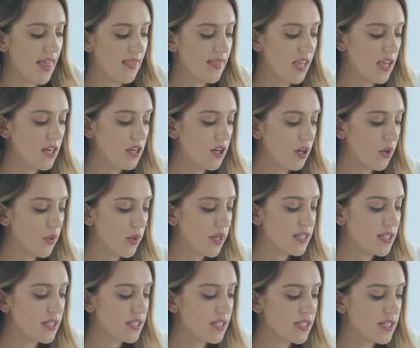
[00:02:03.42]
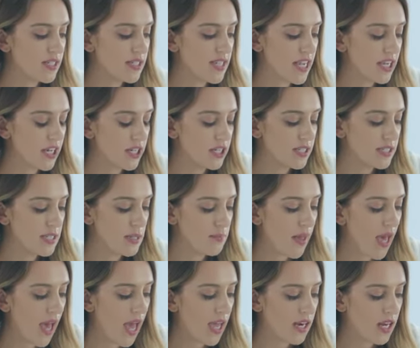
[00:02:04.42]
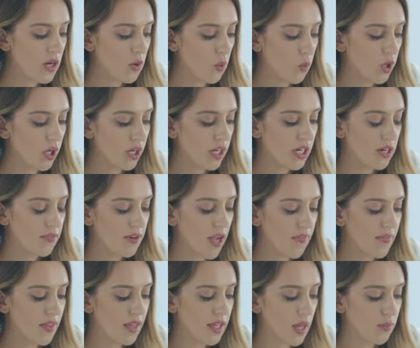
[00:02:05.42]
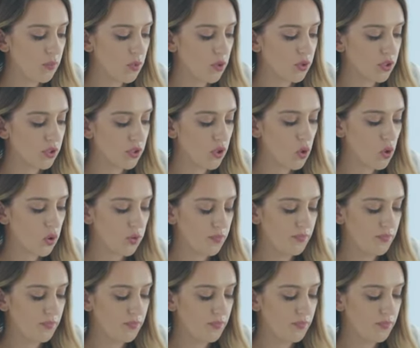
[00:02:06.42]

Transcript: Then you're going to take your seat pad and work it around the cup holder hole.